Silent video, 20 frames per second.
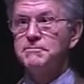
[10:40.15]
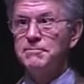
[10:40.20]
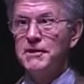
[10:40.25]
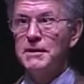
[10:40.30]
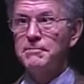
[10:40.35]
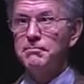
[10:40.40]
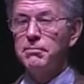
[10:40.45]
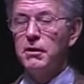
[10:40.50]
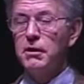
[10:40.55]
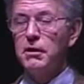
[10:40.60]

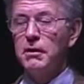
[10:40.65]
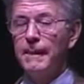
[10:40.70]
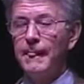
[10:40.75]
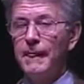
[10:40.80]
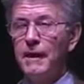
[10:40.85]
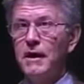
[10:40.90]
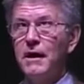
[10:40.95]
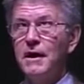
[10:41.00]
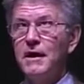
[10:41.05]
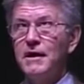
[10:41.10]
people
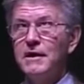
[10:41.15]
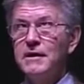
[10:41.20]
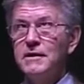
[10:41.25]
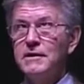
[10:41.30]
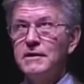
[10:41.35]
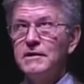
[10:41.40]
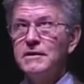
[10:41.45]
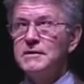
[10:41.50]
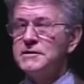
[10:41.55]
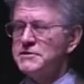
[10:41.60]

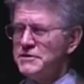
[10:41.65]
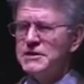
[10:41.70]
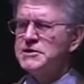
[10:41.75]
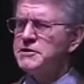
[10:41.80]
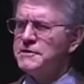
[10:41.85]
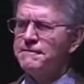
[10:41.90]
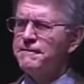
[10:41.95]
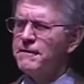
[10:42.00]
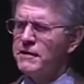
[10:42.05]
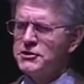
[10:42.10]
cease
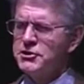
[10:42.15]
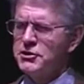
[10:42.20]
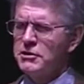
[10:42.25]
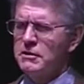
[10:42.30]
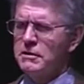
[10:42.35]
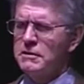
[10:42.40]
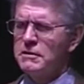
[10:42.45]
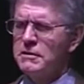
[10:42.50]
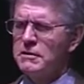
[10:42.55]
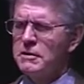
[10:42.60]
to function.